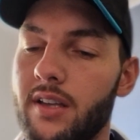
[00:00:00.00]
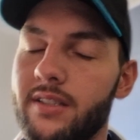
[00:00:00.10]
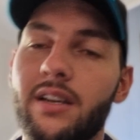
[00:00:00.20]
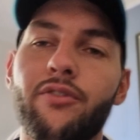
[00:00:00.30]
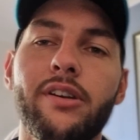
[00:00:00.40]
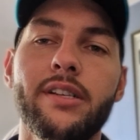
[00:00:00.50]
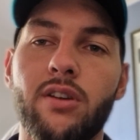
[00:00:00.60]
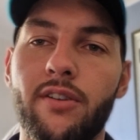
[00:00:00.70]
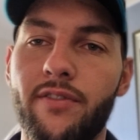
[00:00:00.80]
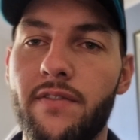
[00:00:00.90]
Delivery
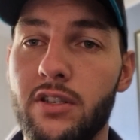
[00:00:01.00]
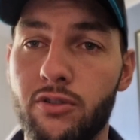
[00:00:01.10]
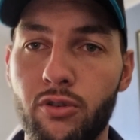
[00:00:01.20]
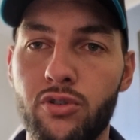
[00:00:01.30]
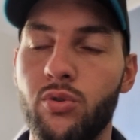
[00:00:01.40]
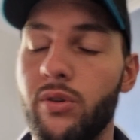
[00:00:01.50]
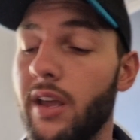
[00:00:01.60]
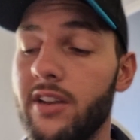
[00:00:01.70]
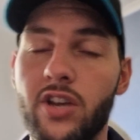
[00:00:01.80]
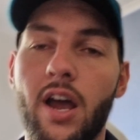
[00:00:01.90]
inside 50 is crucial.
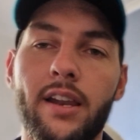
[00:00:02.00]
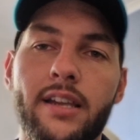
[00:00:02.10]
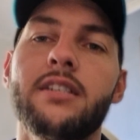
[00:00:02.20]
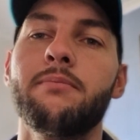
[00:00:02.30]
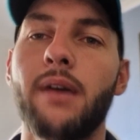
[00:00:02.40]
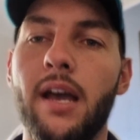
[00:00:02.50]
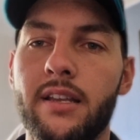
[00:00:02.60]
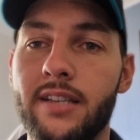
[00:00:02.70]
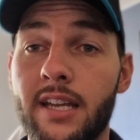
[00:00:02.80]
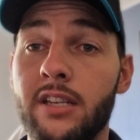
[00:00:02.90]
You get Charlie Dixon back
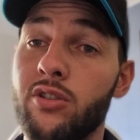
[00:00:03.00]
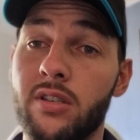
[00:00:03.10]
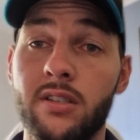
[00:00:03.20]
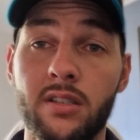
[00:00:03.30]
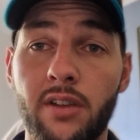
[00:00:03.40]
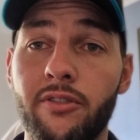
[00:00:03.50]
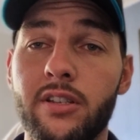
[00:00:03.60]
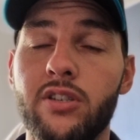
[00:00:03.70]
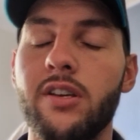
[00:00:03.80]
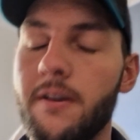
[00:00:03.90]
and Dan Houston's
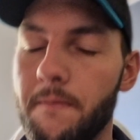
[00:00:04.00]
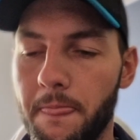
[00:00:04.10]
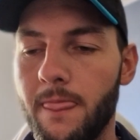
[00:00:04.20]
delivering to you,